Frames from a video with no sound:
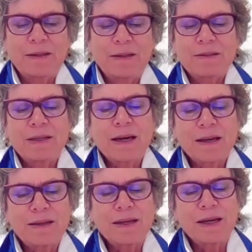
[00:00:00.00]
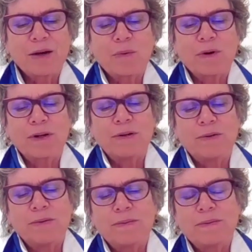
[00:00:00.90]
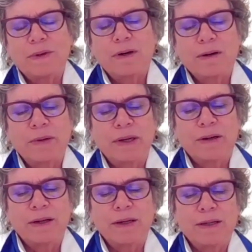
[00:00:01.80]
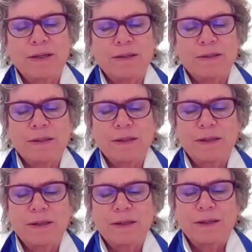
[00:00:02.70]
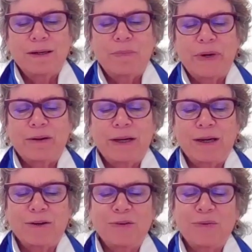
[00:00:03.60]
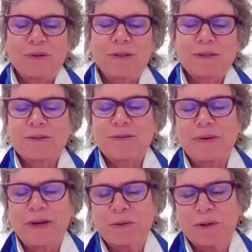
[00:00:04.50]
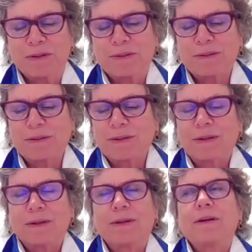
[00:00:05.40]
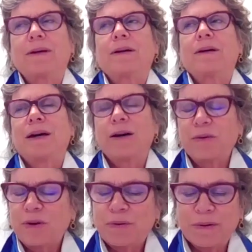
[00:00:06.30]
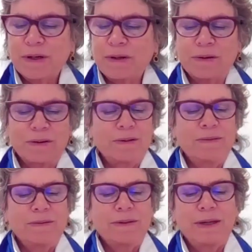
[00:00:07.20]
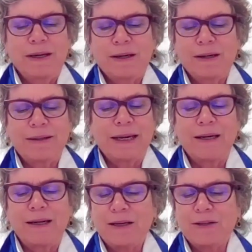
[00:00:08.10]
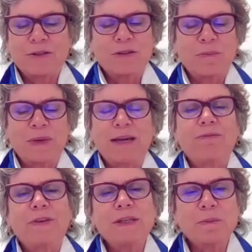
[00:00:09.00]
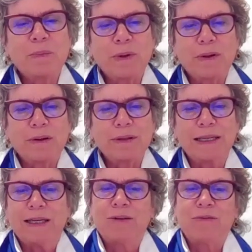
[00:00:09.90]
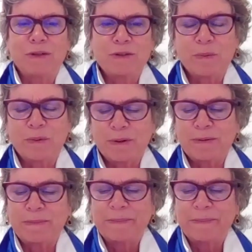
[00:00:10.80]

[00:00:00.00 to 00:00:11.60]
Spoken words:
Second thing I want to comment on is about health risk surveillance, how critical that is to make visible the invisible.